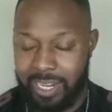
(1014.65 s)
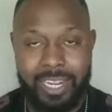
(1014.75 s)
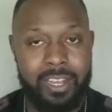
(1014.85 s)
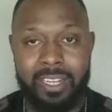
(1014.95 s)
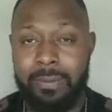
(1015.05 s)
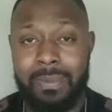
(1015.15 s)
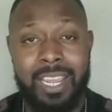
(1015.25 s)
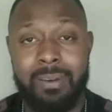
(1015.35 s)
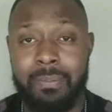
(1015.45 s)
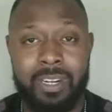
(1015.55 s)
And hell, he
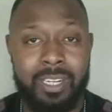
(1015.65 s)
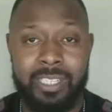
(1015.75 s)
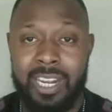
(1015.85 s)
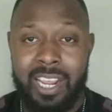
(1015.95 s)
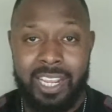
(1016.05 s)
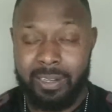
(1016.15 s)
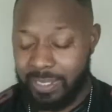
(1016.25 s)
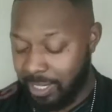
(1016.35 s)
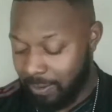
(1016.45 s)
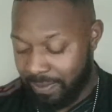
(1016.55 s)
might emerge
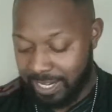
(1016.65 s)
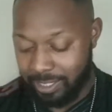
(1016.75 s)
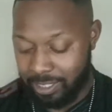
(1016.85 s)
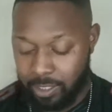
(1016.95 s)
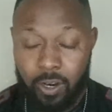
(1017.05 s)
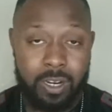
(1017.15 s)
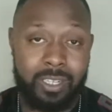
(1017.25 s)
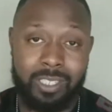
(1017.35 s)
himself as the starter.